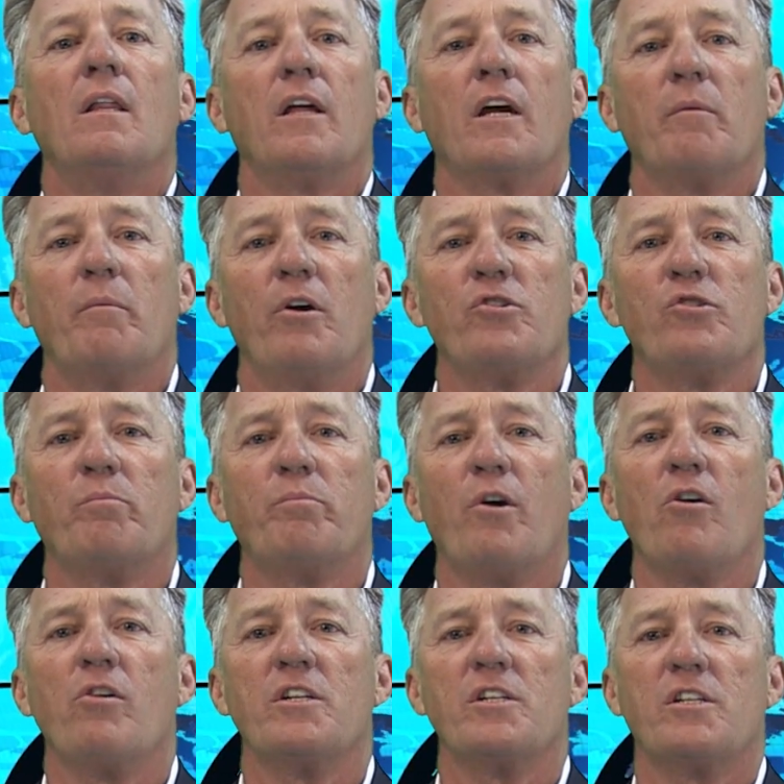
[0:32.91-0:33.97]
The Commercial
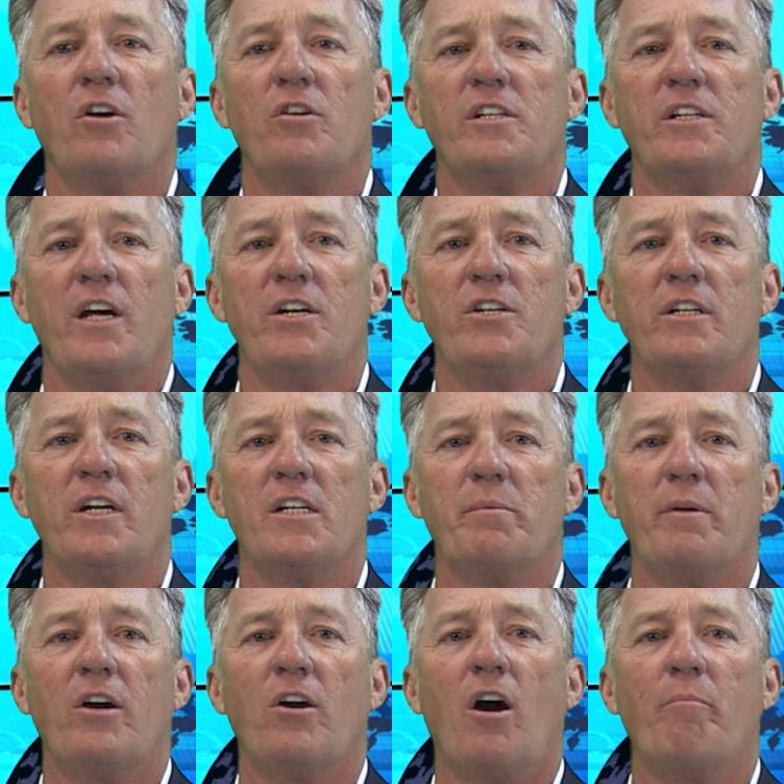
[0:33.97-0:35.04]
Brokers Association has
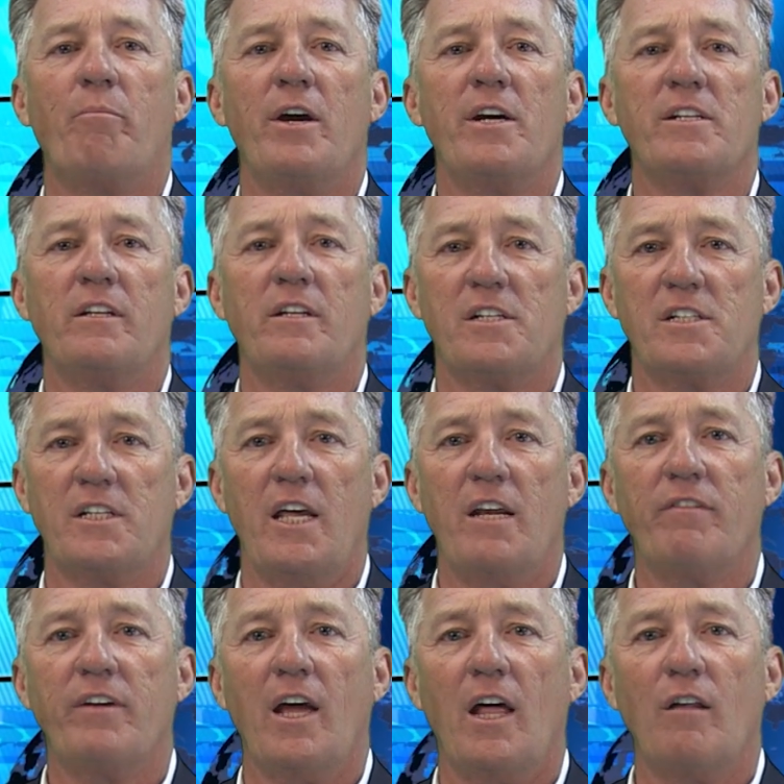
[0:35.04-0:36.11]
been in operation in the state
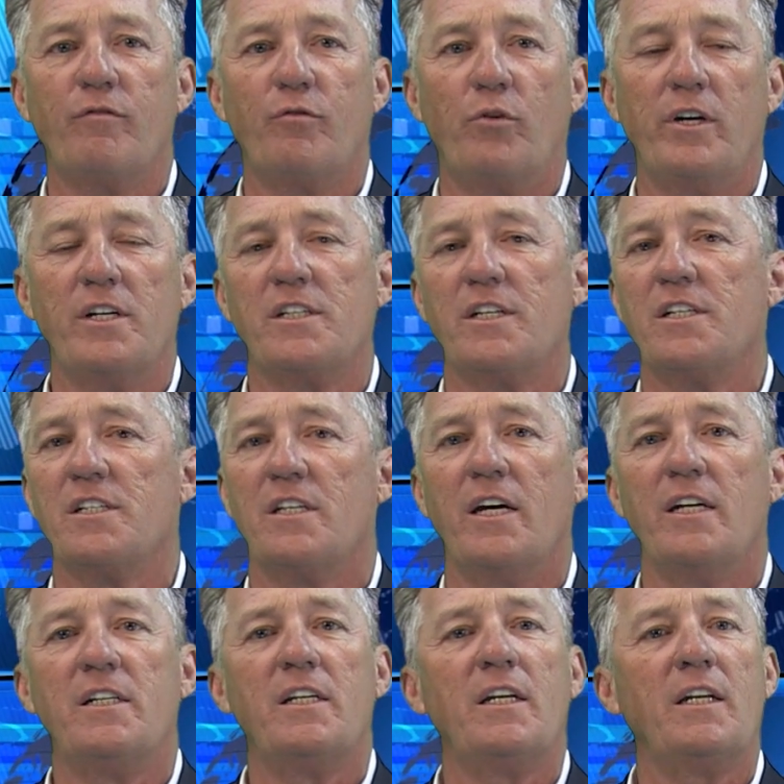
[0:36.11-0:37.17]
of California since
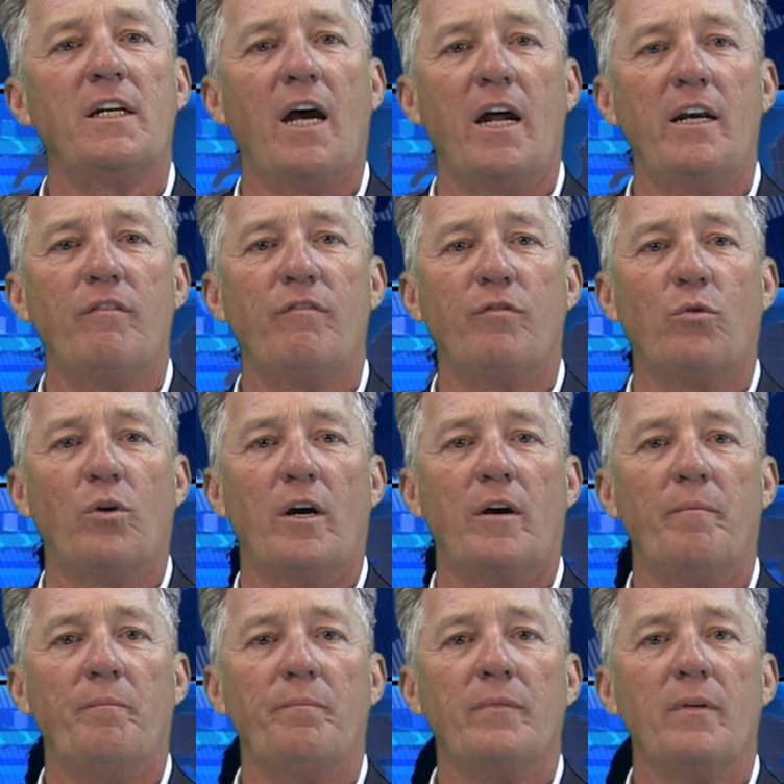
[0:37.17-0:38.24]
1994.
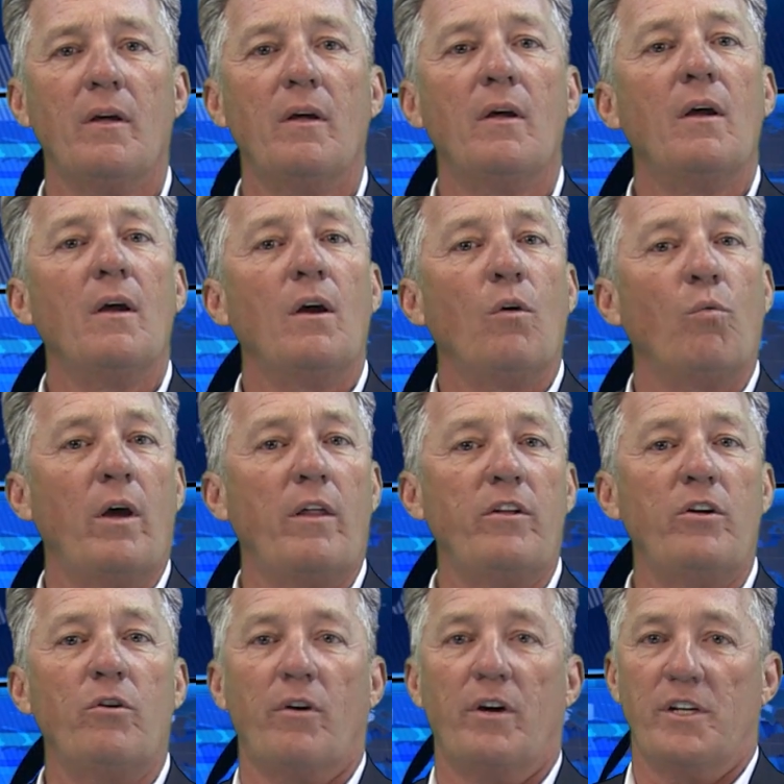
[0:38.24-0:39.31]
Whether
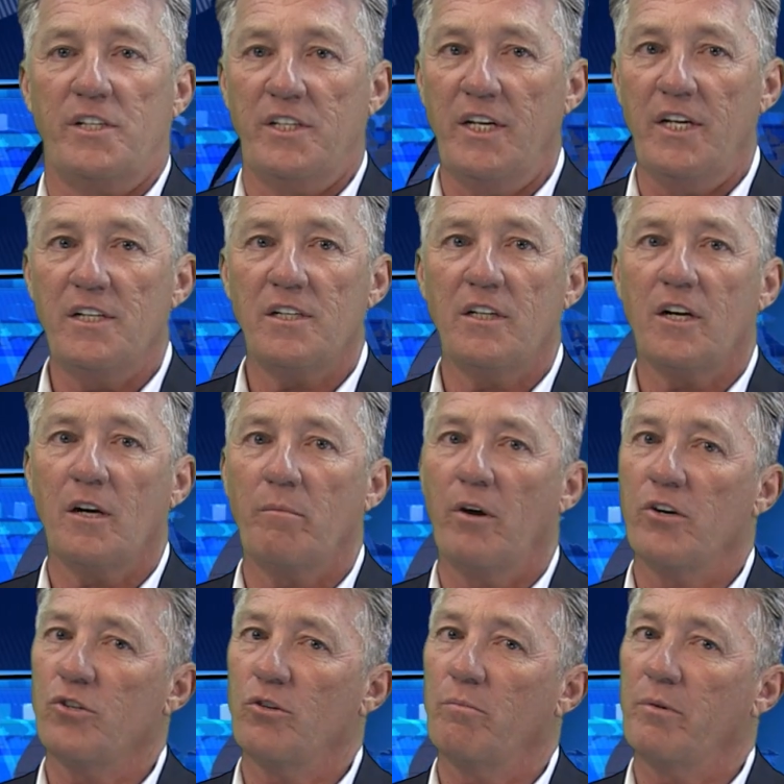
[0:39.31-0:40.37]
you're a seasoned
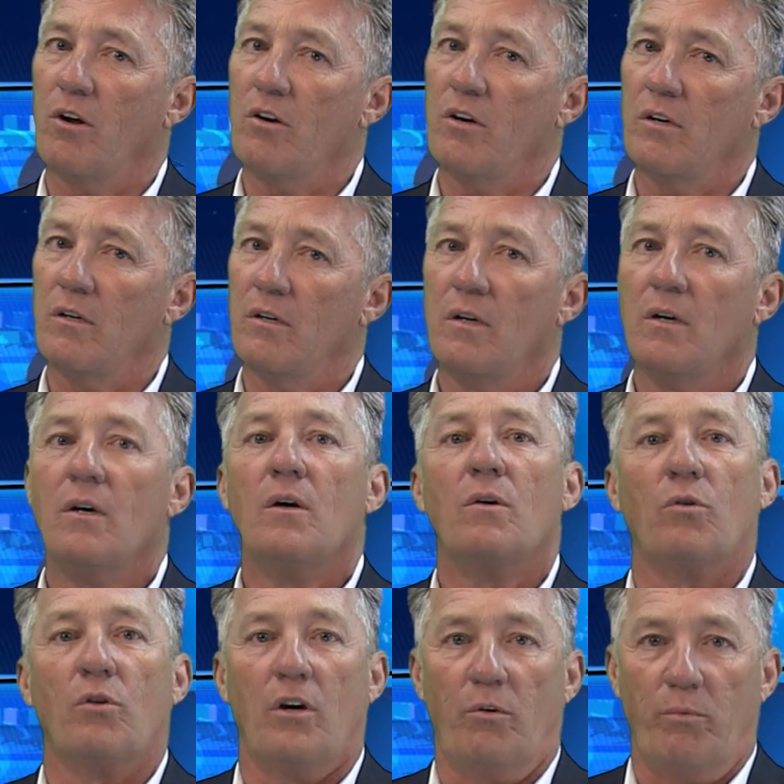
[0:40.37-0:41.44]
commercial broker
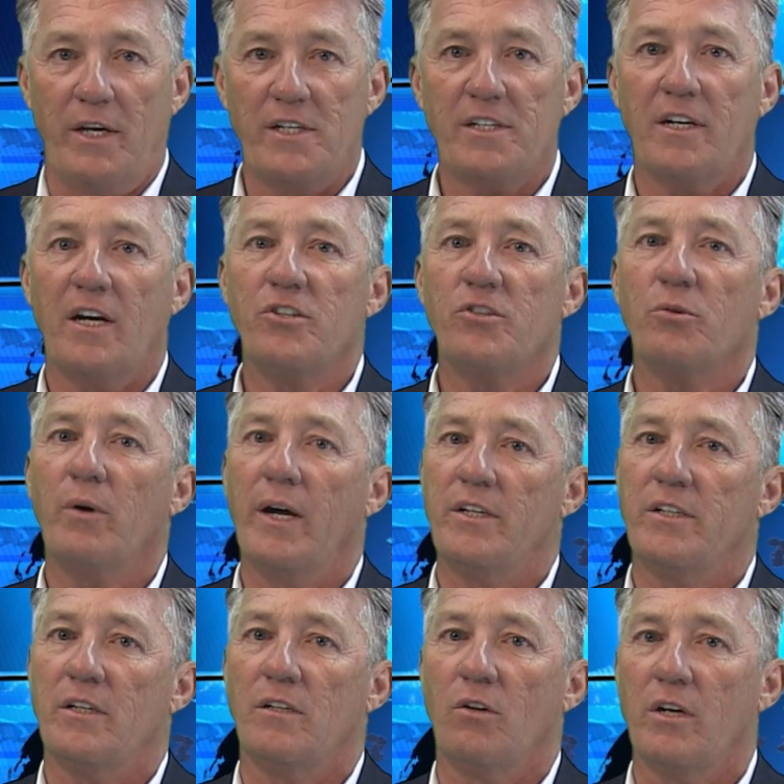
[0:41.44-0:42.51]
or a residential
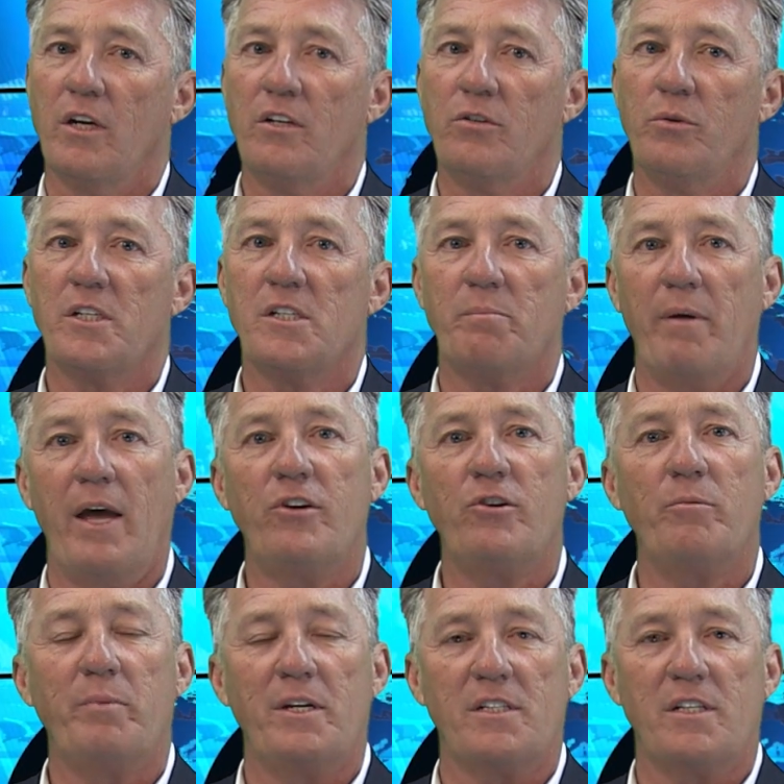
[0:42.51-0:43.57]
agent looking to expand
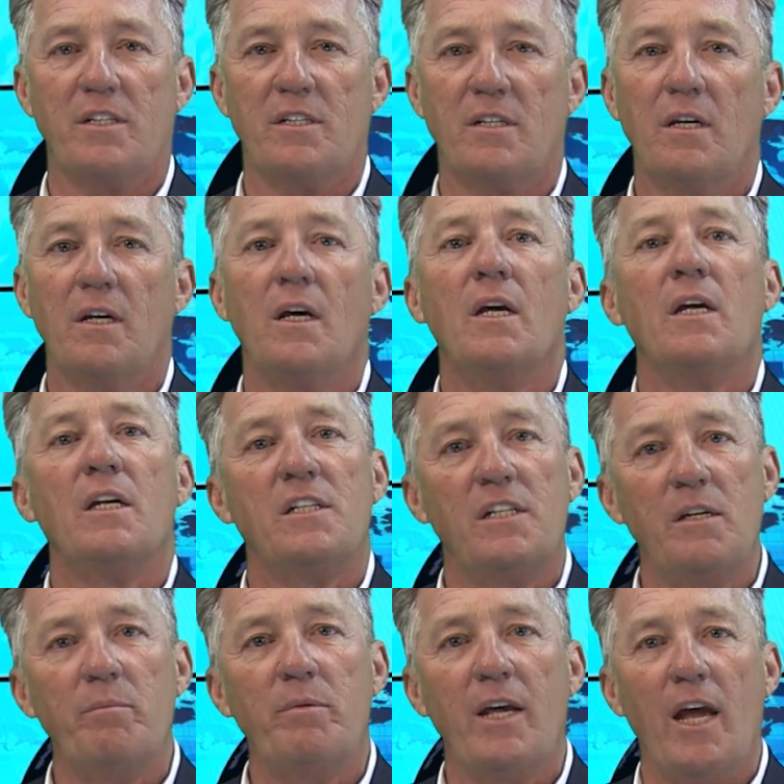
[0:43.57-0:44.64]
your business,
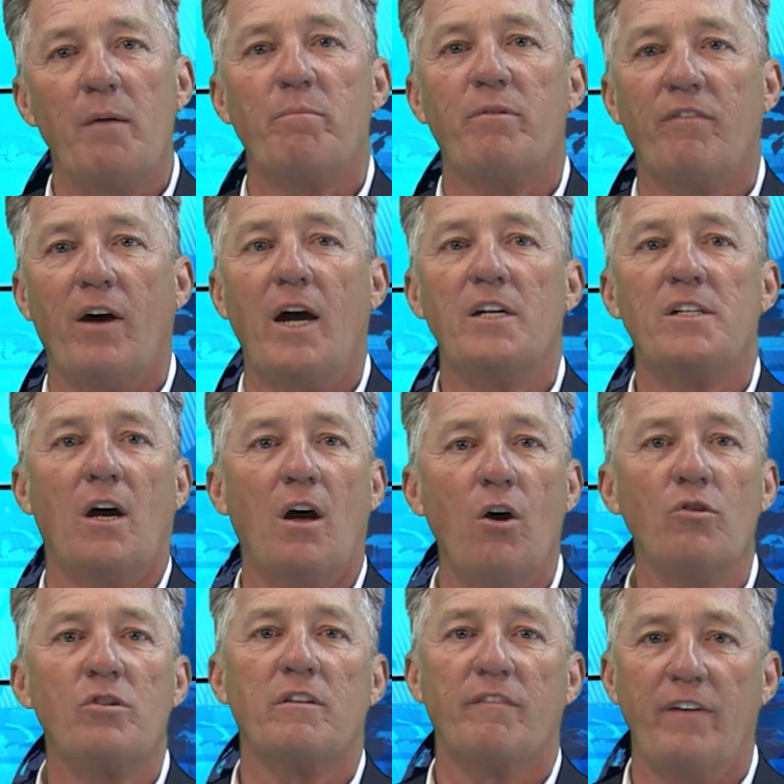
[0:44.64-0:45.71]
CBA provides a
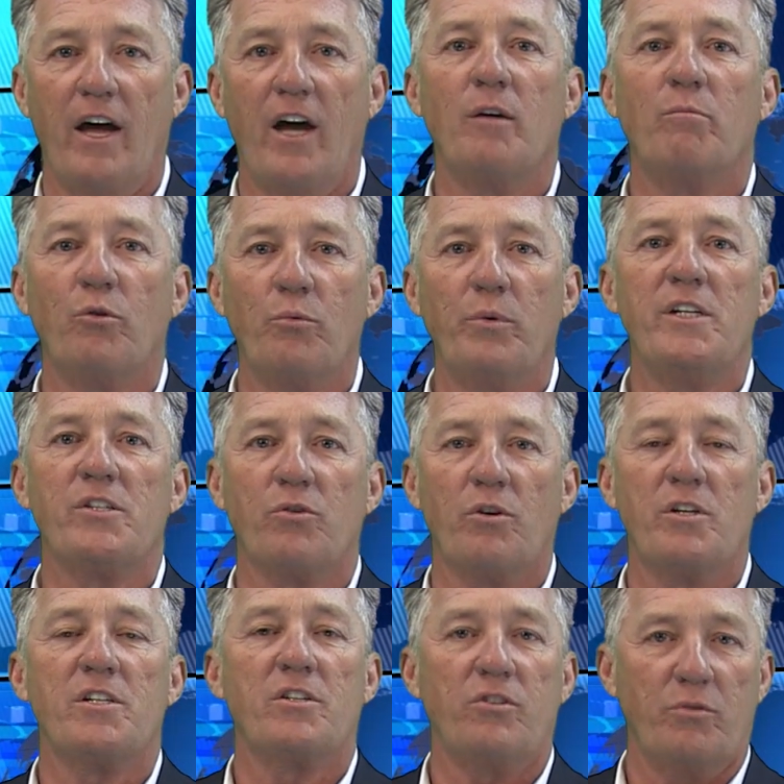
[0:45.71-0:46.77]
host of valuable
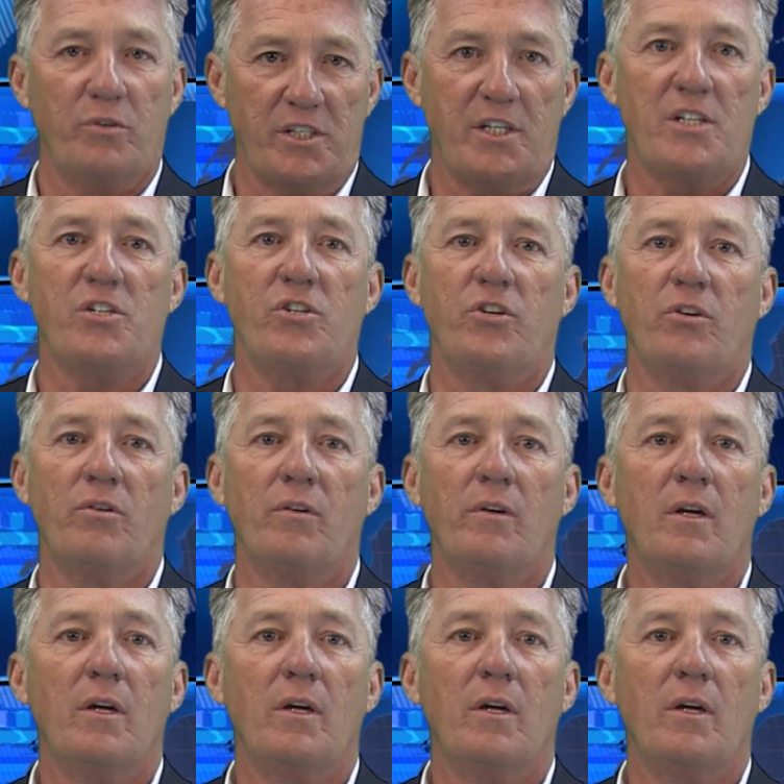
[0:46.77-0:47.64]
resources to assist you.